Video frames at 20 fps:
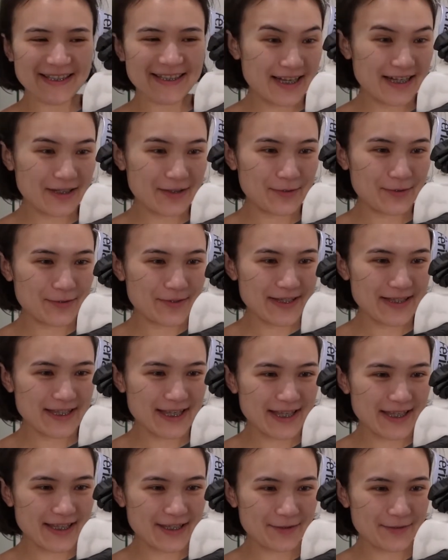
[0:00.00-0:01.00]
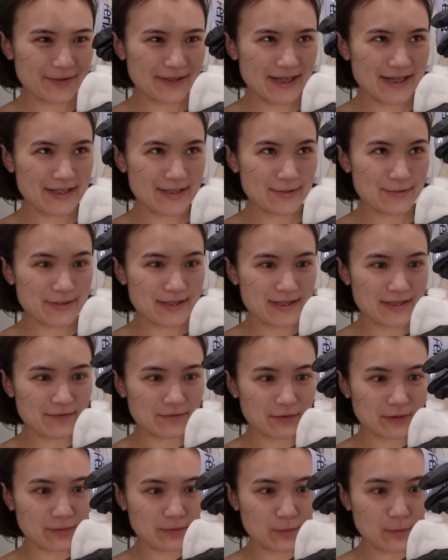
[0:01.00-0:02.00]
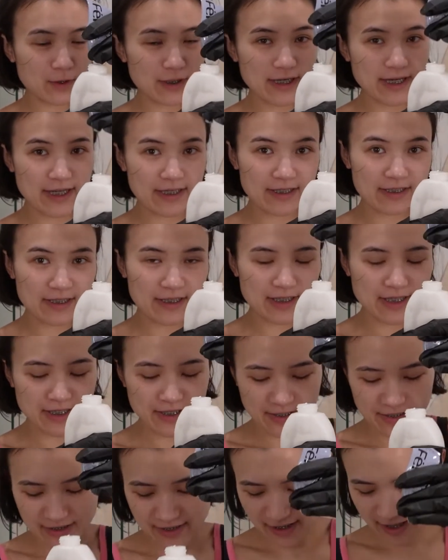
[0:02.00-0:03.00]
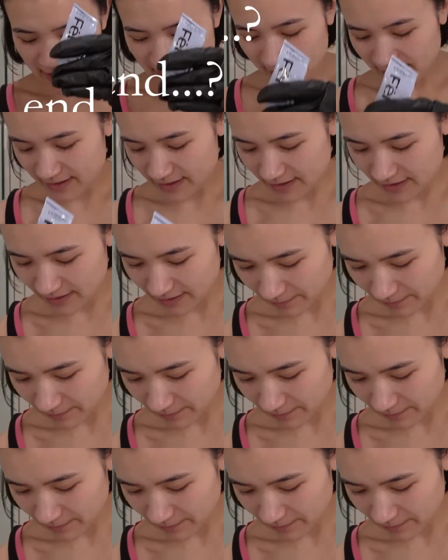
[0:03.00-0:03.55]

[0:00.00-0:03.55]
I always like it when I squeeze it from one end to the end.